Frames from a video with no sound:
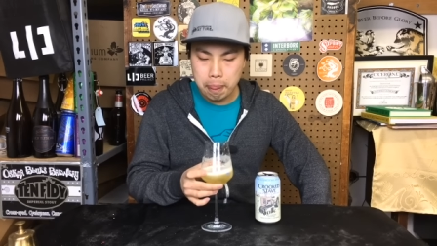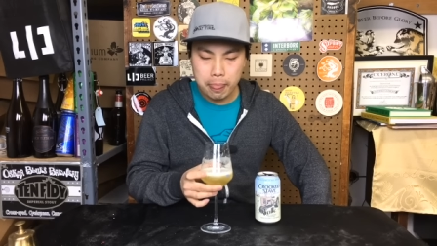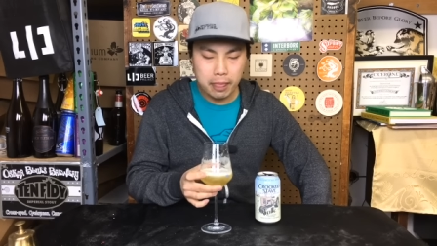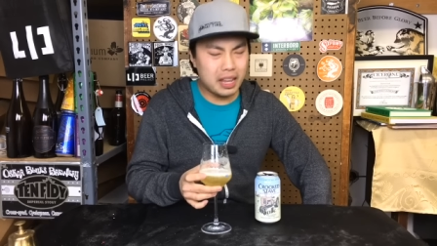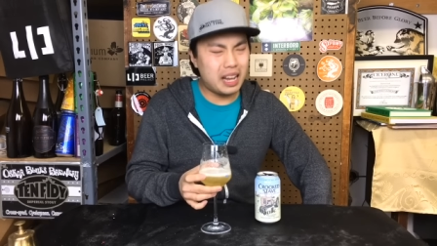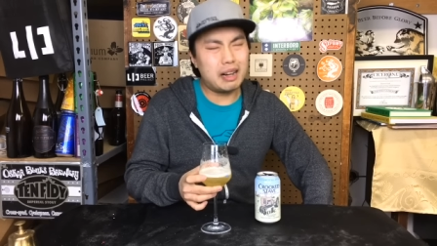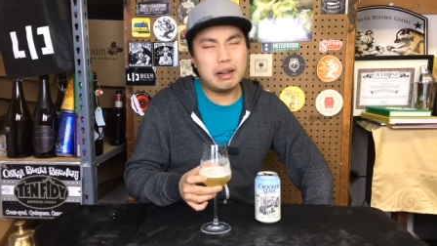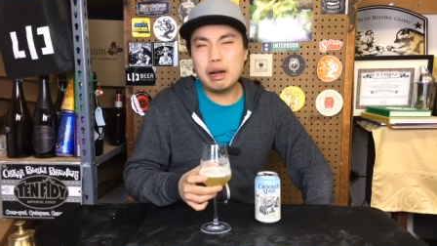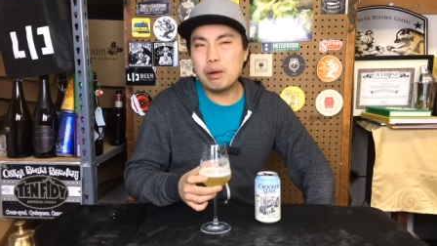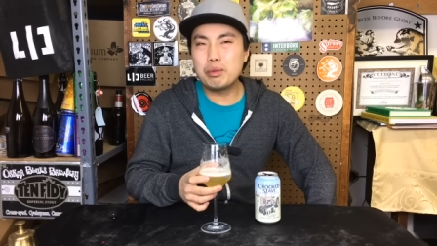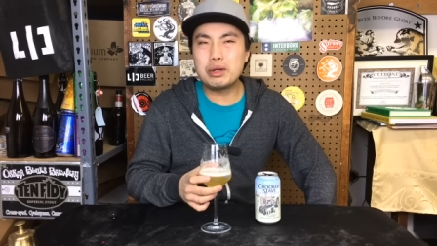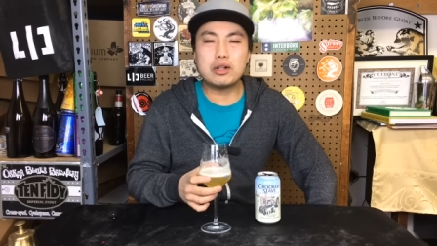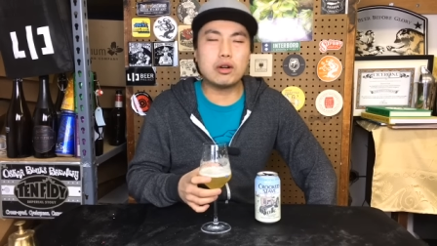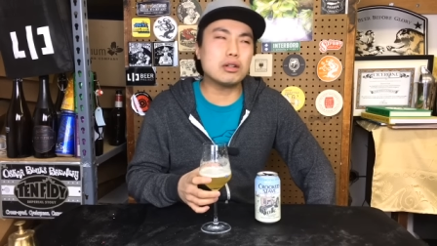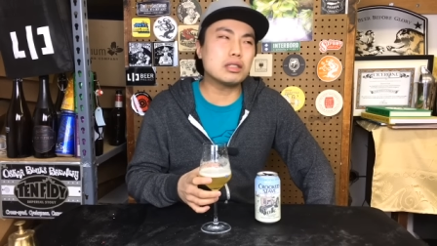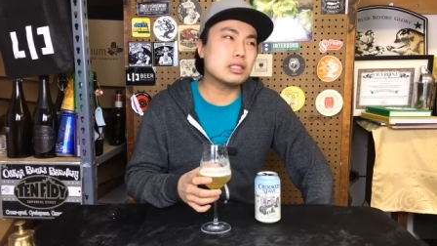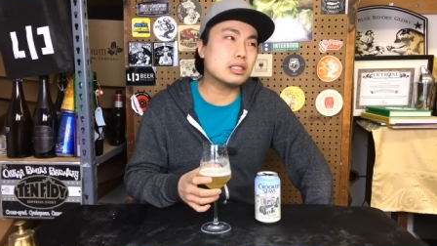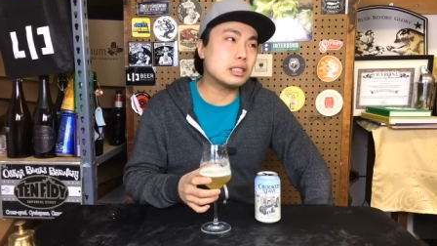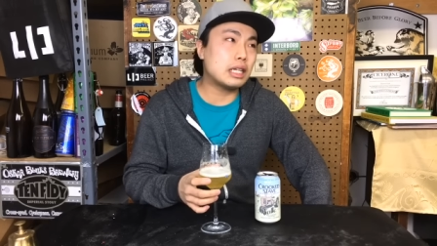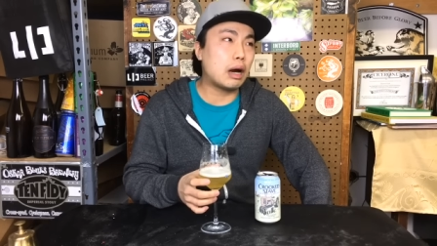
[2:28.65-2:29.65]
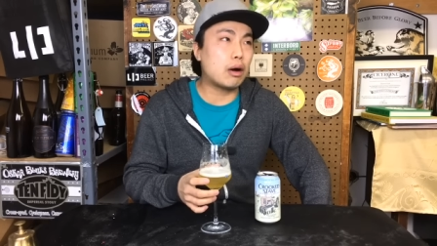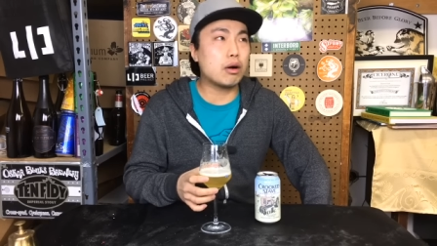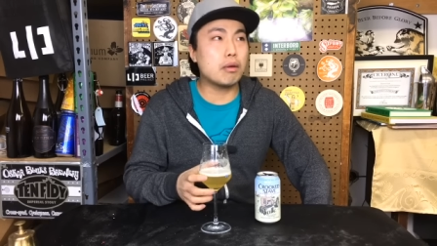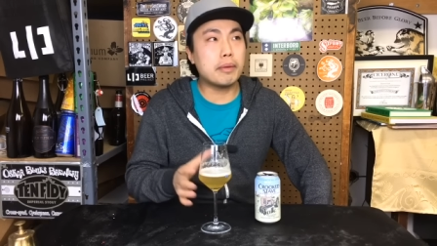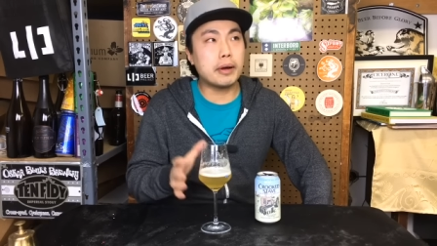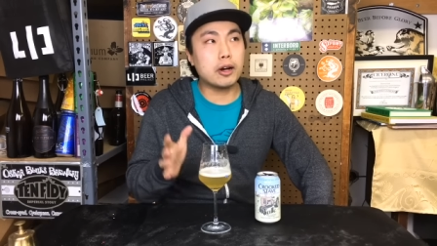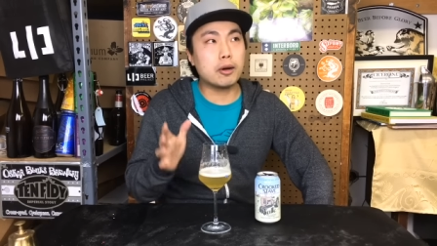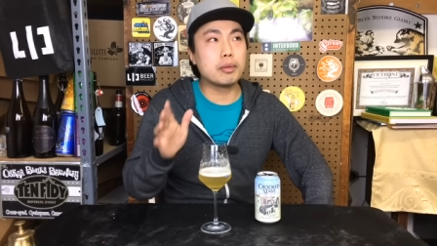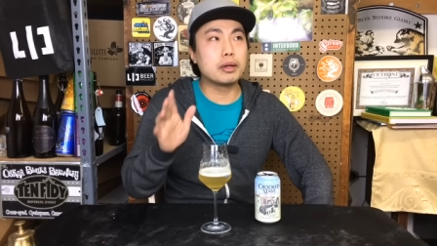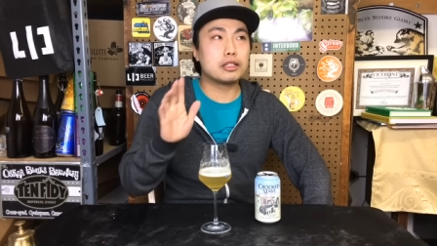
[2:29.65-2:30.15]
Yeah, I wouldn't call it sour
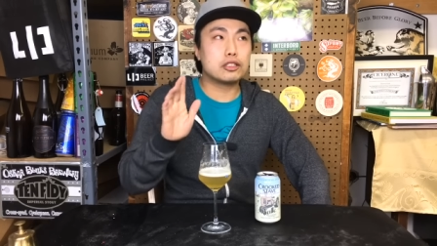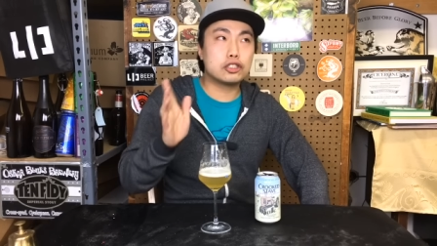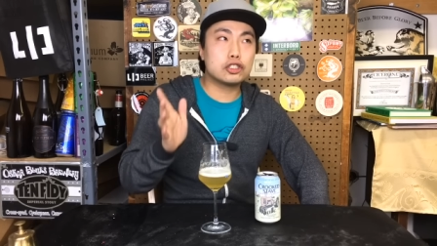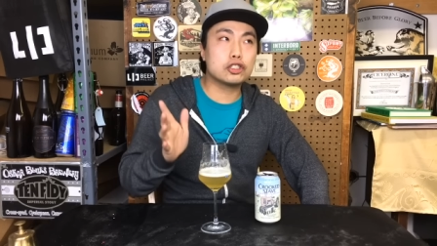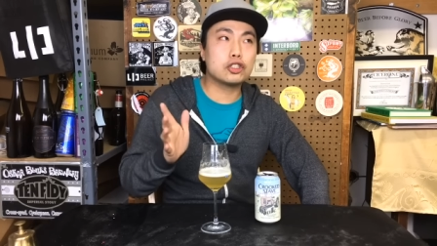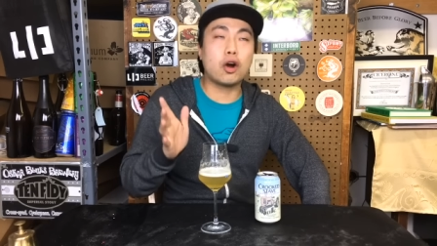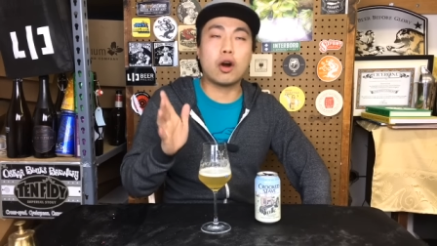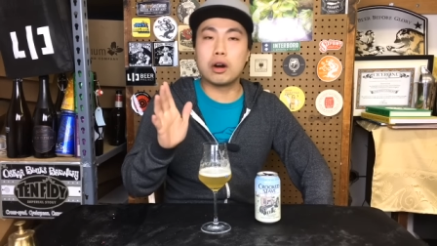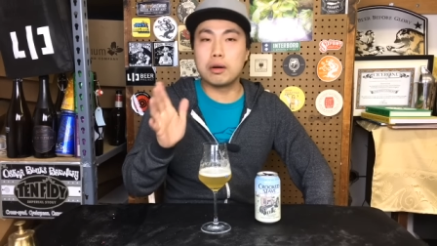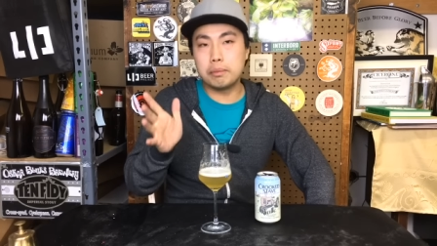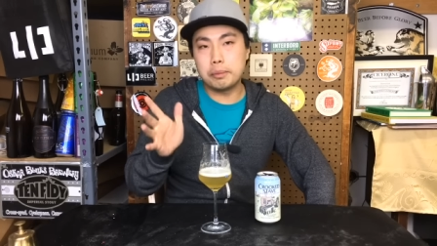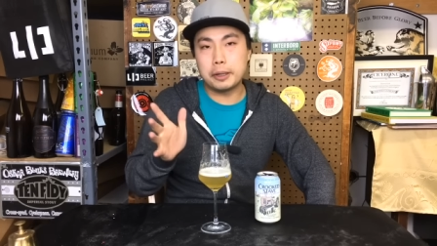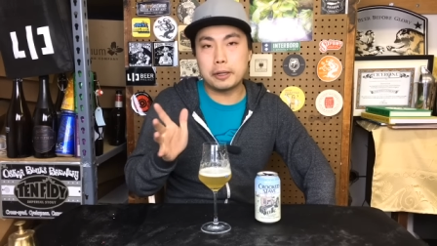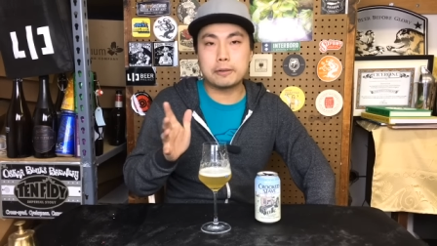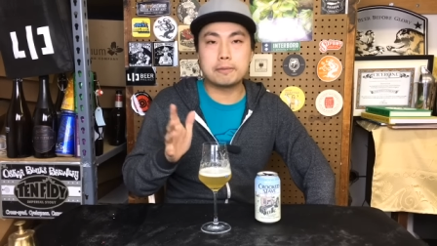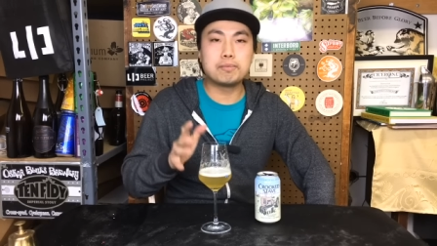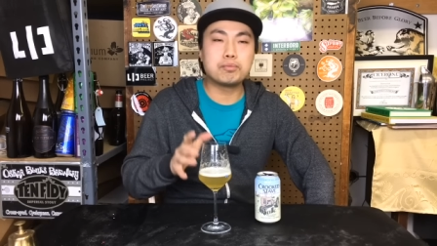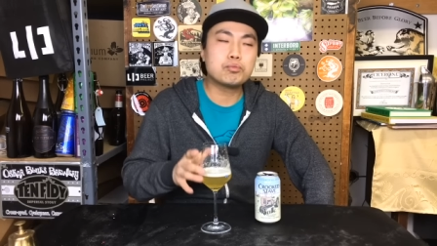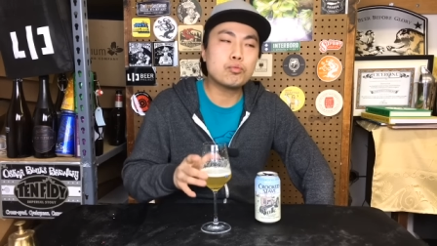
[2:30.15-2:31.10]
beer, but it's tart beer.